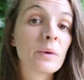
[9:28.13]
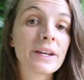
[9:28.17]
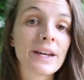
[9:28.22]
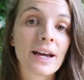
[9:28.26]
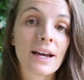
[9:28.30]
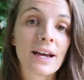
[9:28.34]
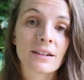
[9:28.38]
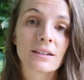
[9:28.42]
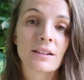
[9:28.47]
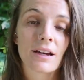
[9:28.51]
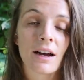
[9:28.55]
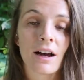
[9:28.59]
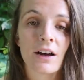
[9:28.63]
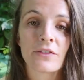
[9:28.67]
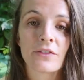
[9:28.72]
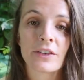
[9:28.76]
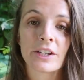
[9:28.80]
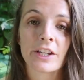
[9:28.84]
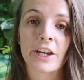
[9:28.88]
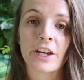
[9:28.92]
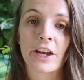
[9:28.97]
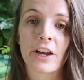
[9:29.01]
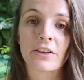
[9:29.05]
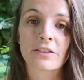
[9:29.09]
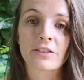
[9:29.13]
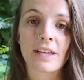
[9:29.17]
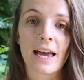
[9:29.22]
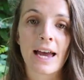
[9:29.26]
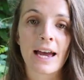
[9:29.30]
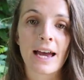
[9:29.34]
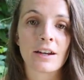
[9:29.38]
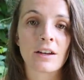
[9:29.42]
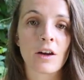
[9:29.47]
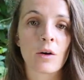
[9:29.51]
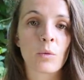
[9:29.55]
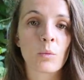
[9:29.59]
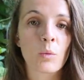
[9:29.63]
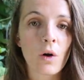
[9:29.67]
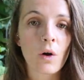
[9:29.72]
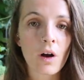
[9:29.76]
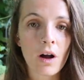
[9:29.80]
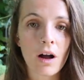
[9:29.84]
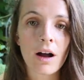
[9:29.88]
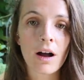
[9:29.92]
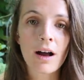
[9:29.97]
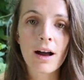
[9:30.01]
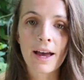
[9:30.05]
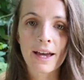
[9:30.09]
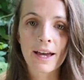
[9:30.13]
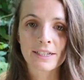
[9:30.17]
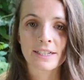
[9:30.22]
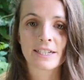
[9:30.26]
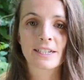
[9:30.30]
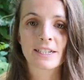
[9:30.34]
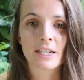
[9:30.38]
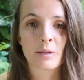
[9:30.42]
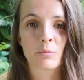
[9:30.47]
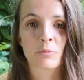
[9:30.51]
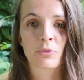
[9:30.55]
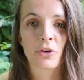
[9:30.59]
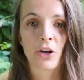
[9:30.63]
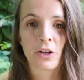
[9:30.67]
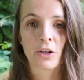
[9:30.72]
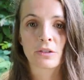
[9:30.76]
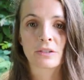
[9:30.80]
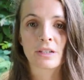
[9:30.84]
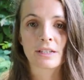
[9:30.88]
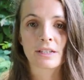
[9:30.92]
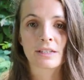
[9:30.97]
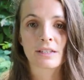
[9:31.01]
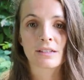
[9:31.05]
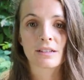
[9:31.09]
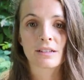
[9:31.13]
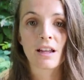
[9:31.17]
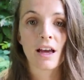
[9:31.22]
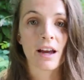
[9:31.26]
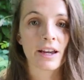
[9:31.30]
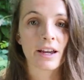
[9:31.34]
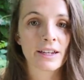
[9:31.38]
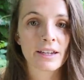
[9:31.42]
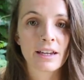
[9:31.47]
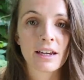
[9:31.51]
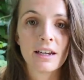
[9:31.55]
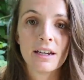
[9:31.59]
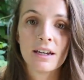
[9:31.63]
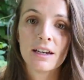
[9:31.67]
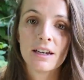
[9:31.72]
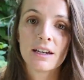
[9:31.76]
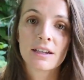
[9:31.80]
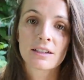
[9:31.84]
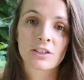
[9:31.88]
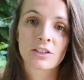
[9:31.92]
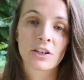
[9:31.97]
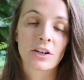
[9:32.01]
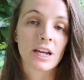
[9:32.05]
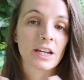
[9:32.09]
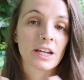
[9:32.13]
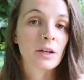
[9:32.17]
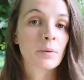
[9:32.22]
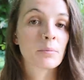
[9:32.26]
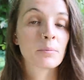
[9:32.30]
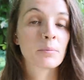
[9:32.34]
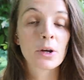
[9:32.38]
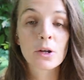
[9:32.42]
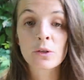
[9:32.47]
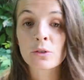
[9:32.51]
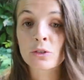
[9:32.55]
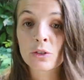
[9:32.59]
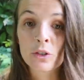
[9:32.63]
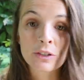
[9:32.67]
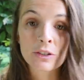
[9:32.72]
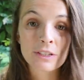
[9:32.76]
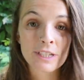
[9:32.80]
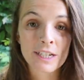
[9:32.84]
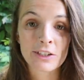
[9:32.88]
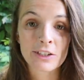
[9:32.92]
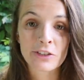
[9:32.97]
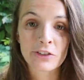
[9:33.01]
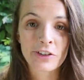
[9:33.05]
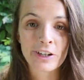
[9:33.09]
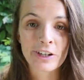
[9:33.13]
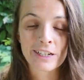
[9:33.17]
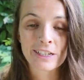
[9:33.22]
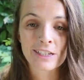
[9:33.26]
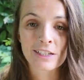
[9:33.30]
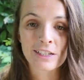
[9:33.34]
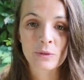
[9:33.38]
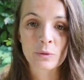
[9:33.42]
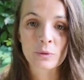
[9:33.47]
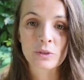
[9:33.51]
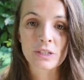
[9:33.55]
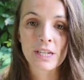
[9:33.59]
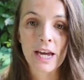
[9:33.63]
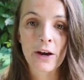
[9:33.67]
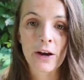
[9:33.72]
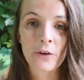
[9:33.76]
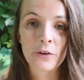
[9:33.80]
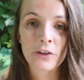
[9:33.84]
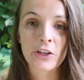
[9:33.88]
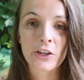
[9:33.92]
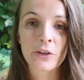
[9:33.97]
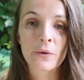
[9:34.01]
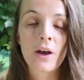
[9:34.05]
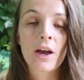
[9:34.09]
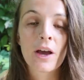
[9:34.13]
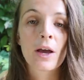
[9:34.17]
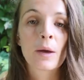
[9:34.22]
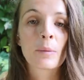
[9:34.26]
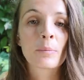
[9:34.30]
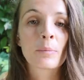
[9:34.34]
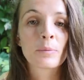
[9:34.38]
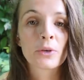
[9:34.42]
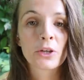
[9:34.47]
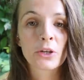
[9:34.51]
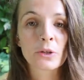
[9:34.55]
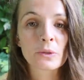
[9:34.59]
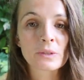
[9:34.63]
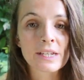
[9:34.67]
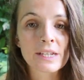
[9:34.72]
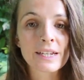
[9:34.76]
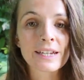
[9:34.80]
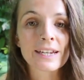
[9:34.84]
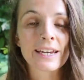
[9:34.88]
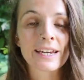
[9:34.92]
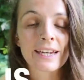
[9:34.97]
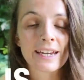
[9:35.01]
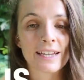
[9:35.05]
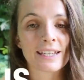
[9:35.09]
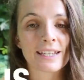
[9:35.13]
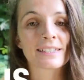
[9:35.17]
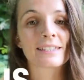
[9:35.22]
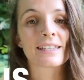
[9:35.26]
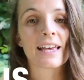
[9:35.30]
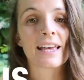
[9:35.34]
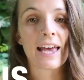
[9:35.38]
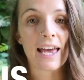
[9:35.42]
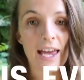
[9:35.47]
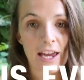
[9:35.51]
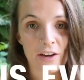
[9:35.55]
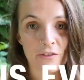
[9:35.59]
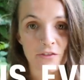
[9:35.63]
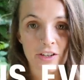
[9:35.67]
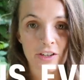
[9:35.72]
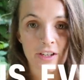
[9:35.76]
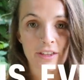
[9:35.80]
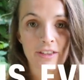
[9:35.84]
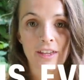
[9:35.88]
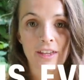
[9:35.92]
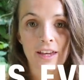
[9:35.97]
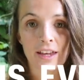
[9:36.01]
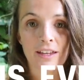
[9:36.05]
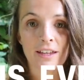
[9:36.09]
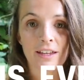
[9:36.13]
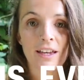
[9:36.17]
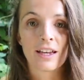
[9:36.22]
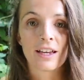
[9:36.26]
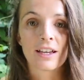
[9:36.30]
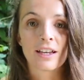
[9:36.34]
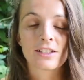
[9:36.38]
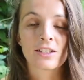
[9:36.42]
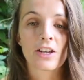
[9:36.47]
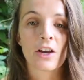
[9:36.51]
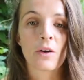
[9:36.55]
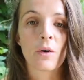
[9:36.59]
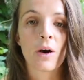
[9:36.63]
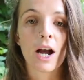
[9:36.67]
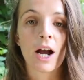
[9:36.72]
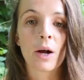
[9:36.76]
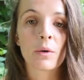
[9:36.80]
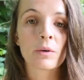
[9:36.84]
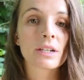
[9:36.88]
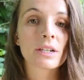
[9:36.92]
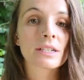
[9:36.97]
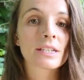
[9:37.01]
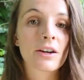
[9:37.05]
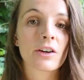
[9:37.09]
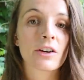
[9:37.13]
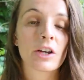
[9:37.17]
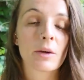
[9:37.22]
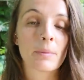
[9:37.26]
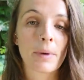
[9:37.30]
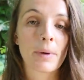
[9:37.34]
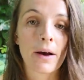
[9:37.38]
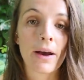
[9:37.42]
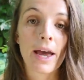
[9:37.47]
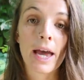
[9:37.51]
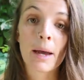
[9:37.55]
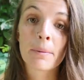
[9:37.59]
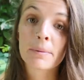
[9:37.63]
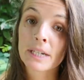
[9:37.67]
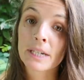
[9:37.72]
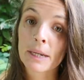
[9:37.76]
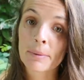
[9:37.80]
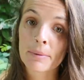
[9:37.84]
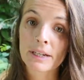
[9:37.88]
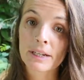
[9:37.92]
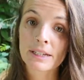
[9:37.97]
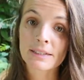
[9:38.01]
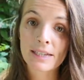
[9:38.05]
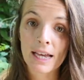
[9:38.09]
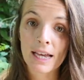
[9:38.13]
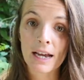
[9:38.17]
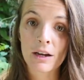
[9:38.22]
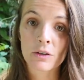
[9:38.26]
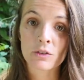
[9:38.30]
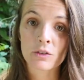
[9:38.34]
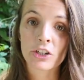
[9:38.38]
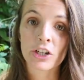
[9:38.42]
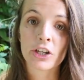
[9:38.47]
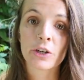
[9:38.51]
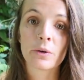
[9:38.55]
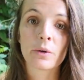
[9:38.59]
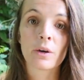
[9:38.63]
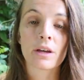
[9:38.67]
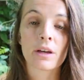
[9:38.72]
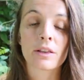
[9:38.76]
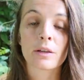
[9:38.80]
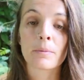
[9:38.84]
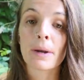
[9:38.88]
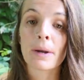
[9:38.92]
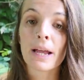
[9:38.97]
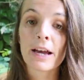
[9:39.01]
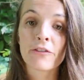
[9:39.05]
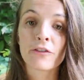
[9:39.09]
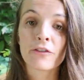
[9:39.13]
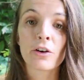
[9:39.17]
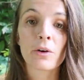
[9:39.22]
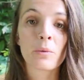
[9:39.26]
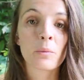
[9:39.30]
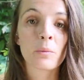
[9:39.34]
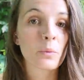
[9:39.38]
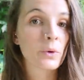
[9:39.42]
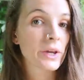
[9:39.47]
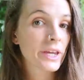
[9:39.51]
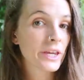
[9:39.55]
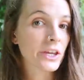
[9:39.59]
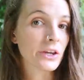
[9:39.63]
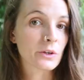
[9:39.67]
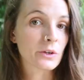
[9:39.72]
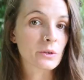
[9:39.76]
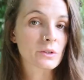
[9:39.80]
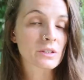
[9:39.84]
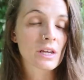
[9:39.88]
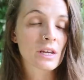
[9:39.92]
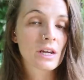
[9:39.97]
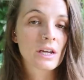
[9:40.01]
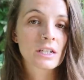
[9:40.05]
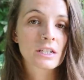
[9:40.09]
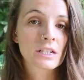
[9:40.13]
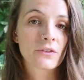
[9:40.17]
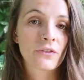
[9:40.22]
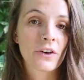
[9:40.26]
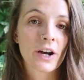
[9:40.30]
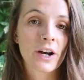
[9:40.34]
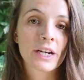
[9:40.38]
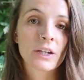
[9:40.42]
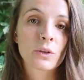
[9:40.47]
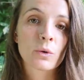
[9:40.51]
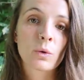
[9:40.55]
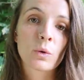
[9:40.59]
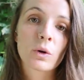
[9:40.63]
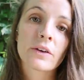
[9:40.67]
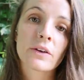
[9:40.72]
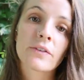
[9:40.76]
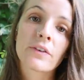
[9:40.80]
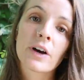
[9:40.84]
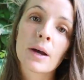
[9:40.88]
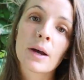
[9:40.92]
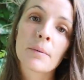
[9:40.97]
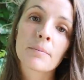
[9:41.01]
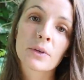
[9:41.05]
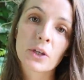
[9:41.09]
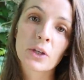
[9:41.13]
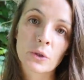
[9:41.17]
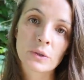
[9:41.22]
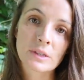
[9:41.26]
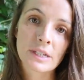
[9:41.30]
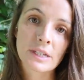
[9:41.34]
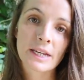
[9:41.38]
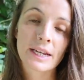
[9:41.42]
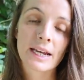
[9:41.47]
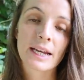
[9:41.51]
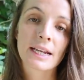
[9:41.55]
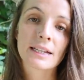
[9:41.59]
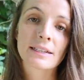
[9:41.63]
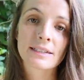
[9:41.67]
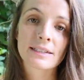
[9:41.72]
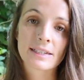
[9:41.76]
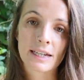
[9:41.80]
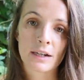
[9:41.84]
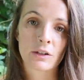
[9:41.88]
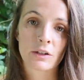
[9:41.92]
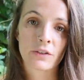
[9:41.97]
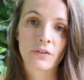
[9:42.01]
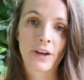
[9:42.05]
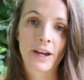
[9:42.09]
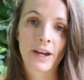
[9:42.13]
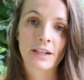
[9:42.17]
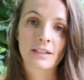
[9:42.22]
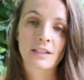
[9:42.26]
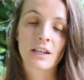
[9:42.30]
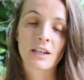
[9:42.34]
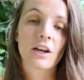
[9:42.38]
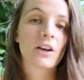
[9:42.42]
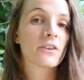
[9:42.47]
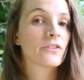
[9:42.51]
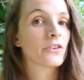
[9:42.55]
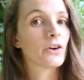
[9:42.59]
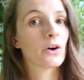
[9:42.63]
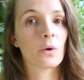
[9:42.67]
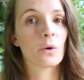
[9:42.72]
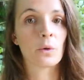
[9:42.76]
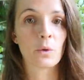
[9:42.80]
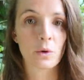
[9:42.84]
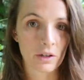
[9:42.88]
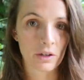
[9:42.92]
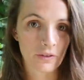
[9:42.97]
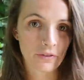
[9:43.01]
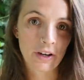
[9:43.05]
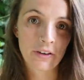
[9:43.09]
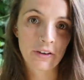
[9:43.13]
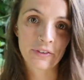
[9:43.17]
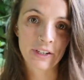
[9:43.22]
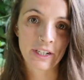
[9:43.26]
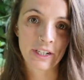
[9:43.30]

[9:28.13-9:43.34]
edit our videos and what our editing process is like. So like most content creators will tell you, music is everything. So I want to tell you about Epidemic Sound, who are the platform we use to find all of our music and sound effects for all of our